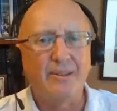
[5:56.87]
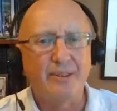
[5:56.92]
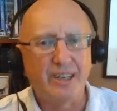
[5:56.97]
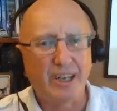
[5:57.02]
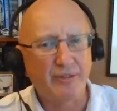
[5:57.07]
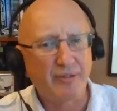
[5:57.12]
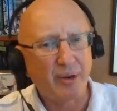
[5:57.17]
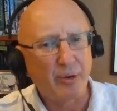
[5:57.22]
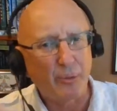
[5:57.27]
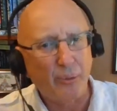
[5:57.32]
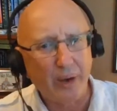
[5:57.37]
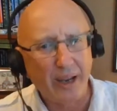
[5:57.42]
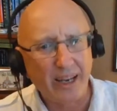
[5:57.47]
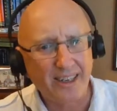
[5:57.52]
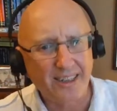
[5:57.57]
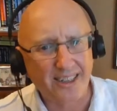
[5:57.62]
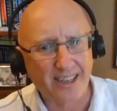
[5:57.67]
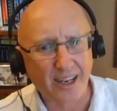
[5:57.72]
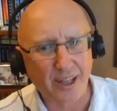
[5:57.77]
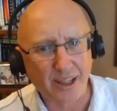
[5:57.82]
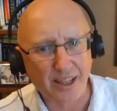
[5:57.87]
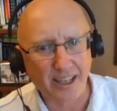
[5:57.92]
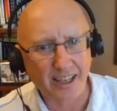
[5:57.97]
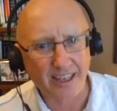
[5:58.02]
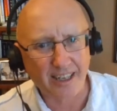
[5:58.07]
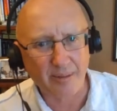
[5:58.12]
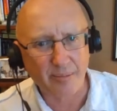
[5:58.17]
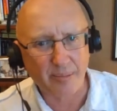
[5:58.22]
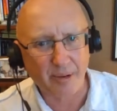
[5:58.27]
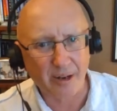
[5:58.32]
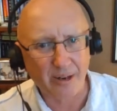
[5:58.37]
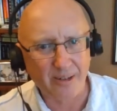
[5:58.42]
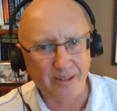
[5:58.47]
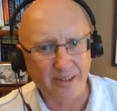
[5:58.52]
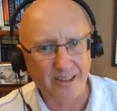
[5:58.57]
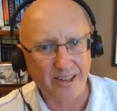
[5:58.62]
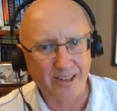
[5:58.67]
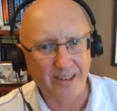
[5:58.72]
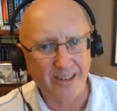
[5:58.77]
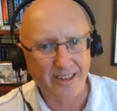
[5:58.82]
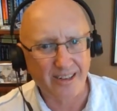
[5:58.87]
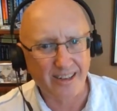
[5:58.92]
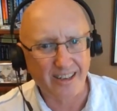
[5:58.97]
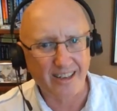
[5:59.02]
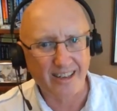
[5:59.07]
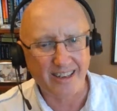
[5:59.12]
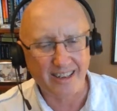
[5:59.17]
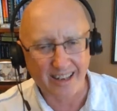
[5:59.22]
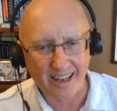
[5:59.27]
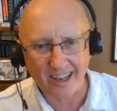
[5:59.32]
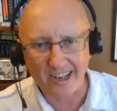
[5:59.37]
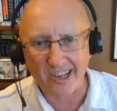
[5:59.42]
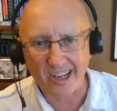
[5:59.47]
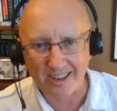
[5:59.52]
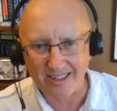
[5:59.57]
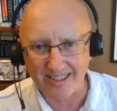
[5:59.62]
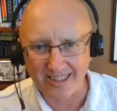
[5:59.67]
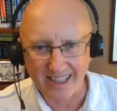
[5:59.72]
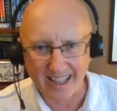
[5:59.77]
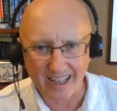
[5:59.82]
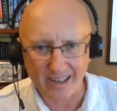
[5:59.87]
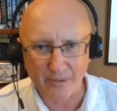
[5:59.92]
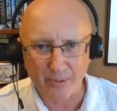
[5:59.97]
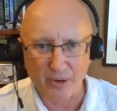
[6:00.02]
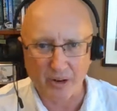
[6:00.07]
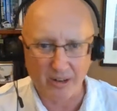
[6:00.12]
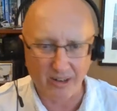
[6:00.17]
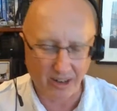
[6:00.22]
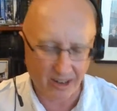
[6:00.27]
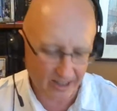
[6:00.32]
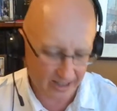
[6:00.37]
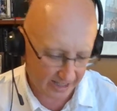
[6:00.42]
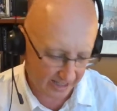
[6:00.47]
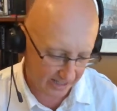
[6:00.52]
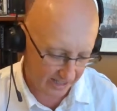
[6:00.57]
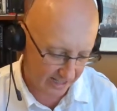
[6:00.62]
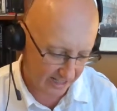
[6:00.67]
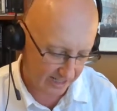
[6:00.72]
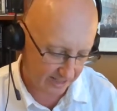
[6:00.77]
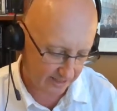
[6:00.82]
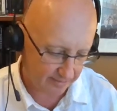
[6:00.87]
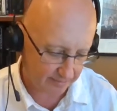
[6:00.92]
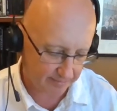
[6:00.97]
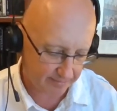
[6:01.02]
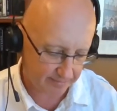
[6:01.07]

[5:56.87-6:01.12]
different ways to think about the issues that we're looking at.